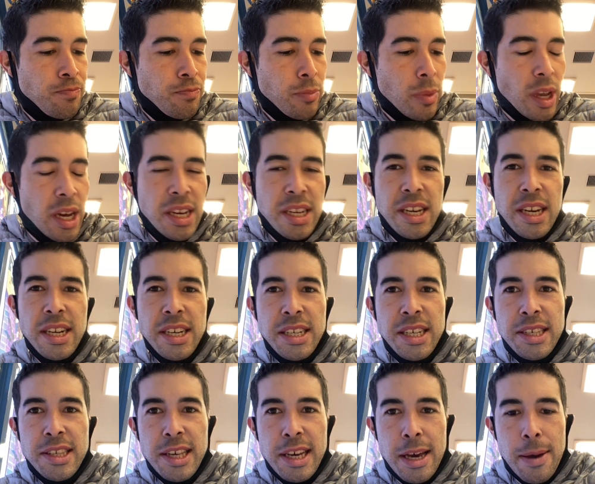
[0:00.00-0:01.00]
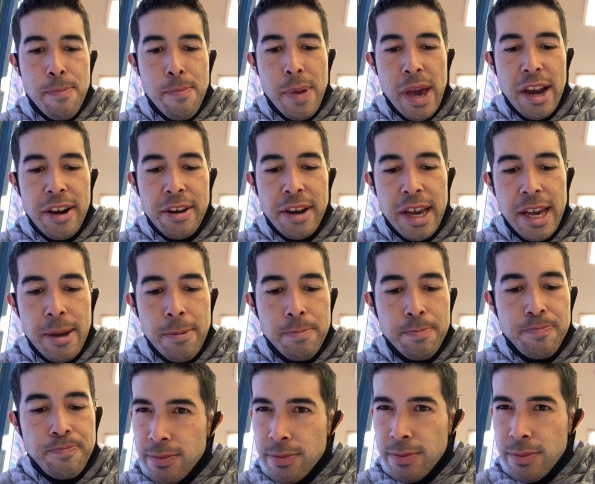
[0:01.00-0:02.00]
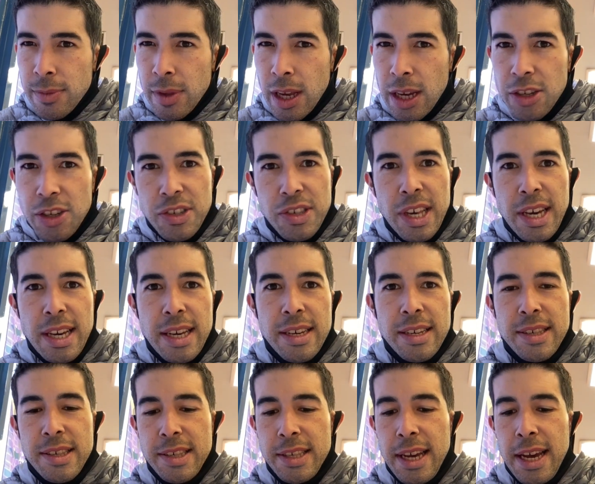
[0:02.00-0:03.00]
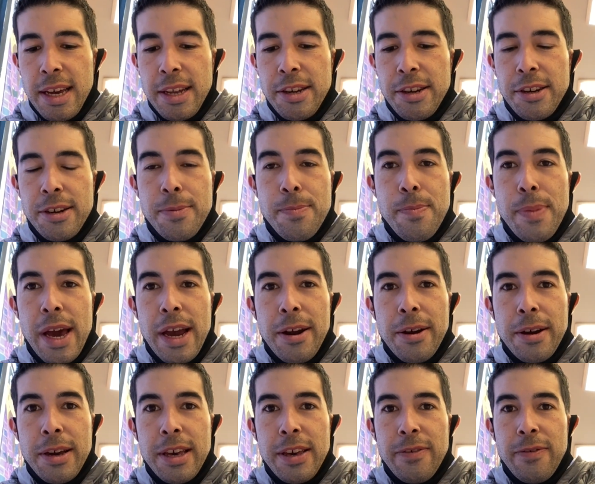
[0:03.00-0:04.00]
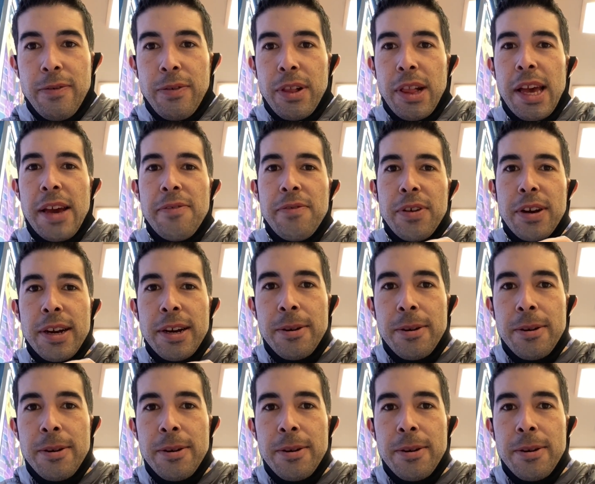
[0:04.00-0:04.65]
It kind of tastes like a berry, just like a standard berry flavor.